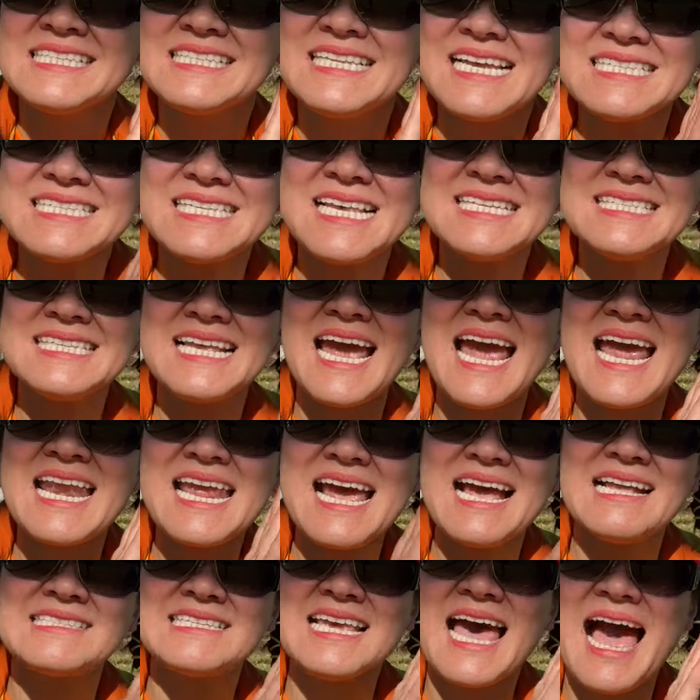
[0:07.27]
This is an
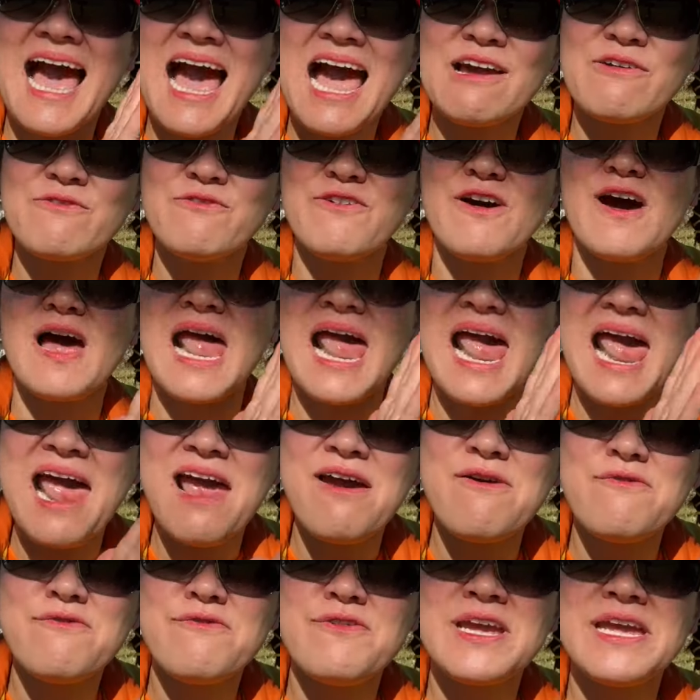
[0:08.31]
attack for
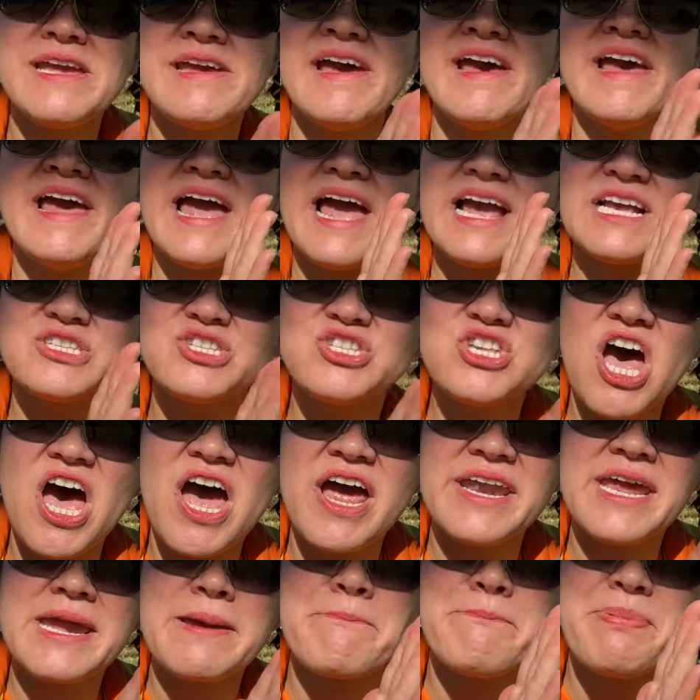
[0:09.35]
every
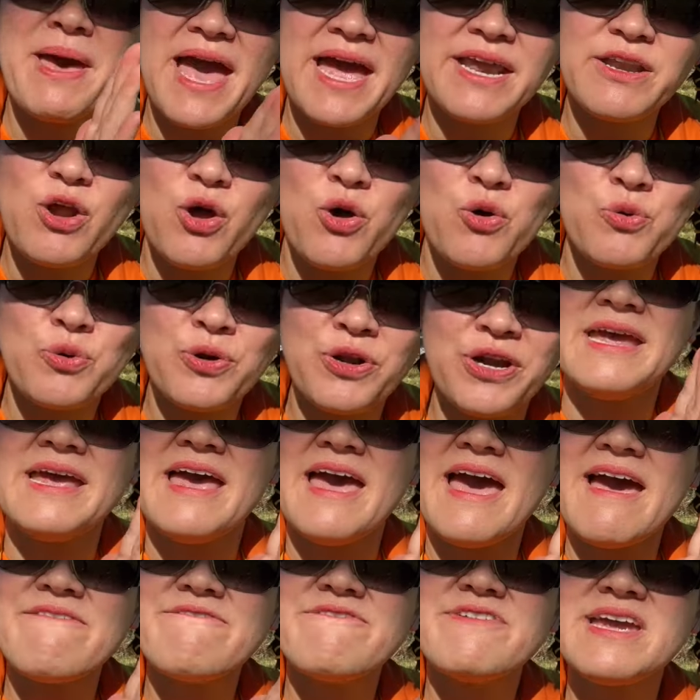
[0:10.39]
exotic pet owner.
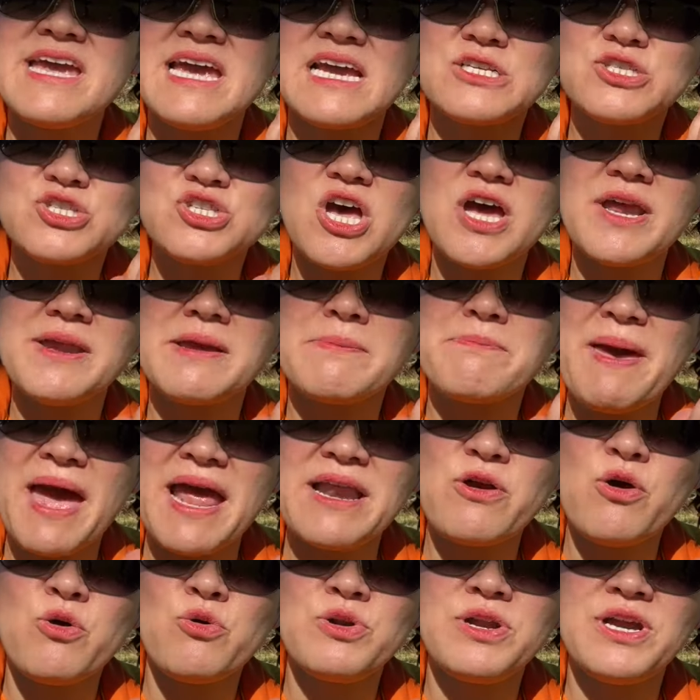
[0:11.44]
Every exotic
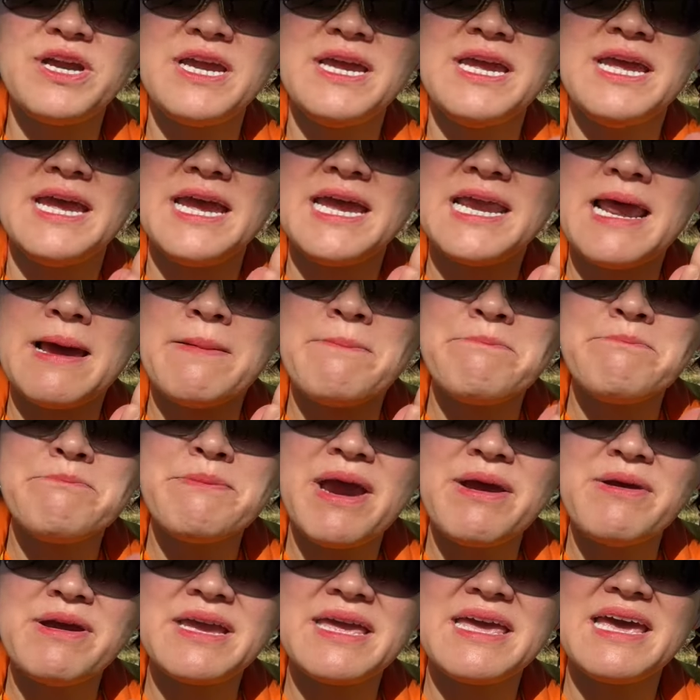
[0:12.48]
pet owner in
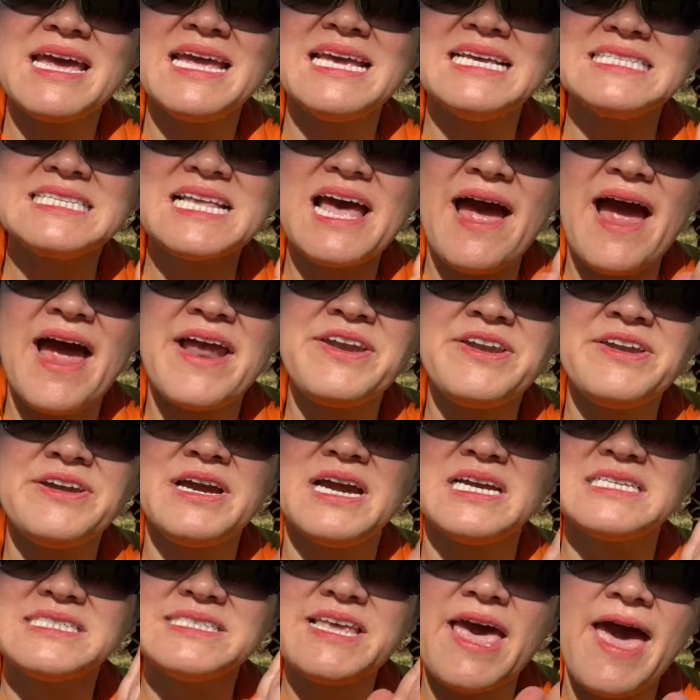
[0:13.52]
America is under
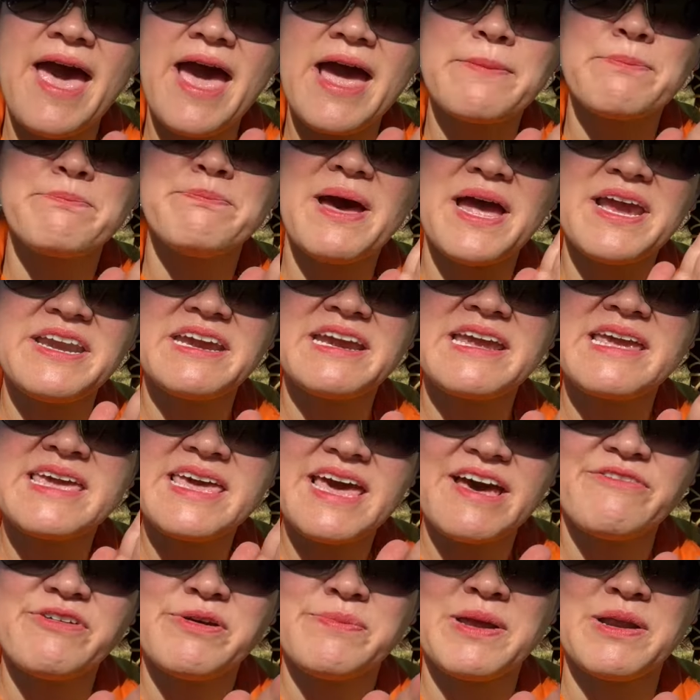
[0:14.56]
attack by the
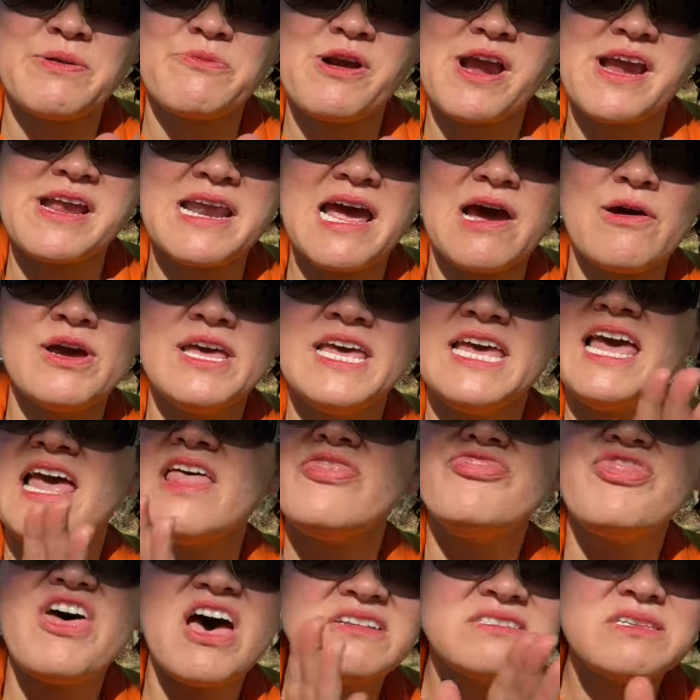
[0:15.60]
government right now.
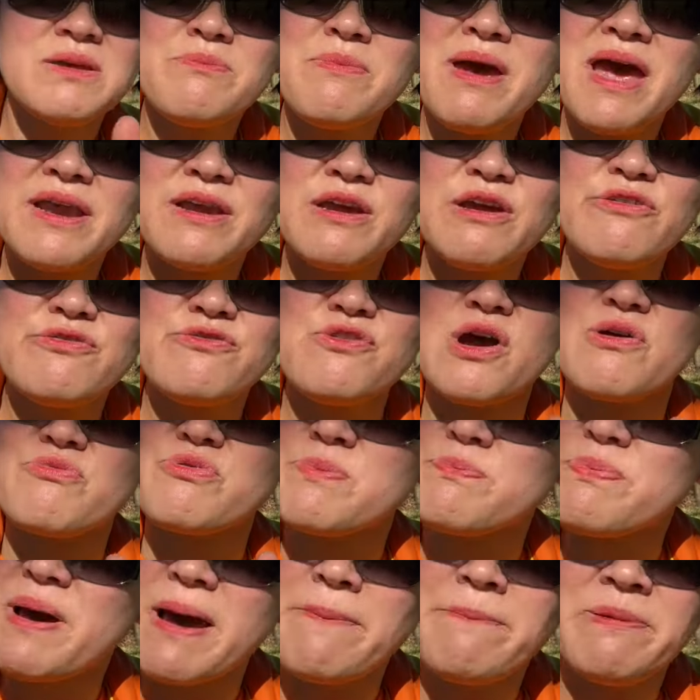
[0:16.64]
It doesn't matter if you're a
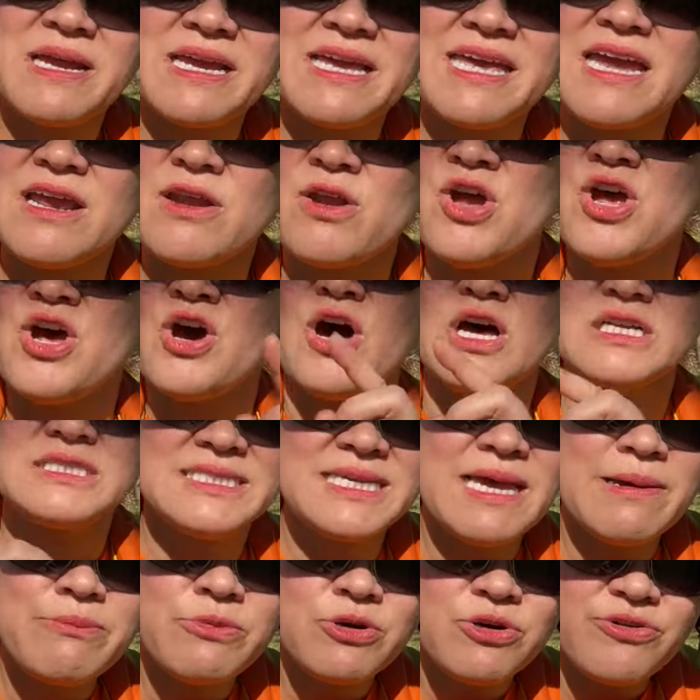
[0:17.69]
Republican or
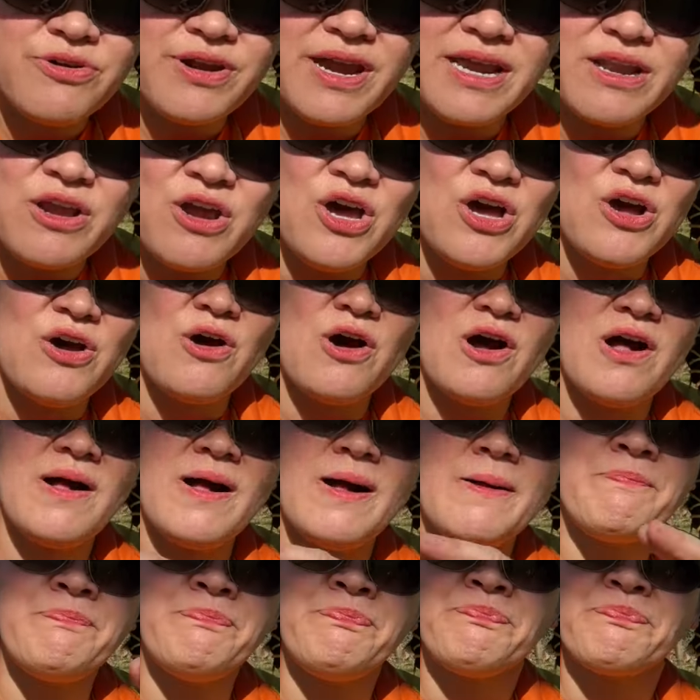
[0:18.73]
Democrat
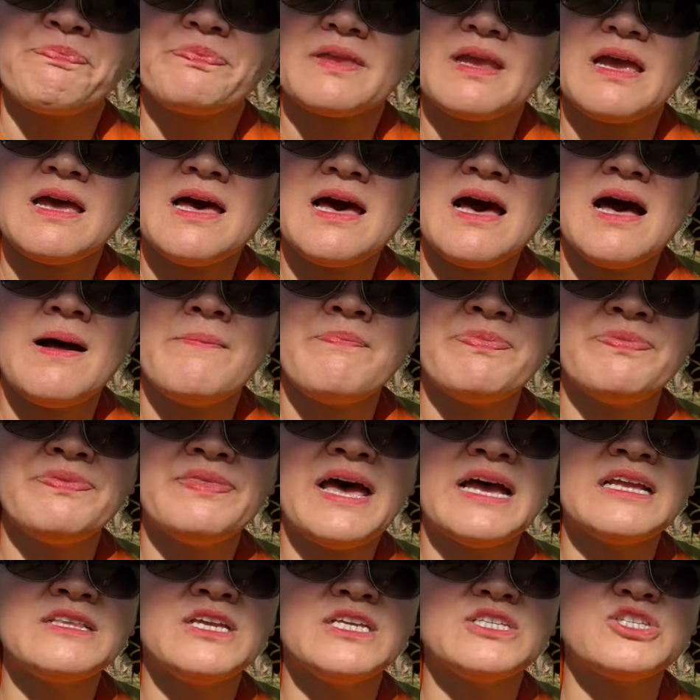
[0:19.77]
or
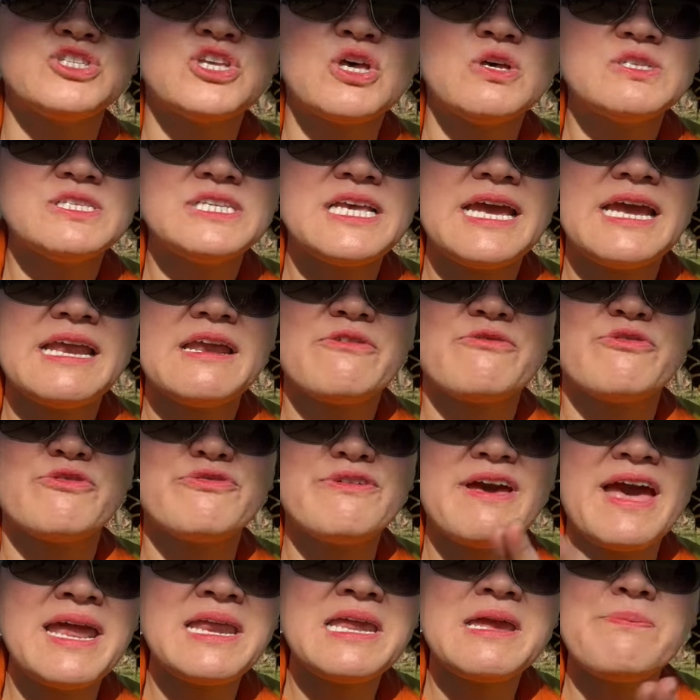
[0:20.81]
none associated with
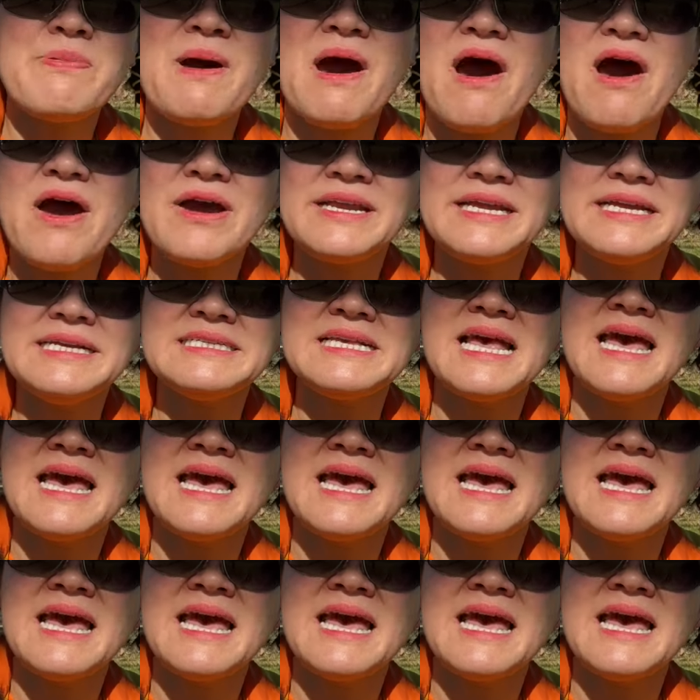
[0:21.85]
any parties.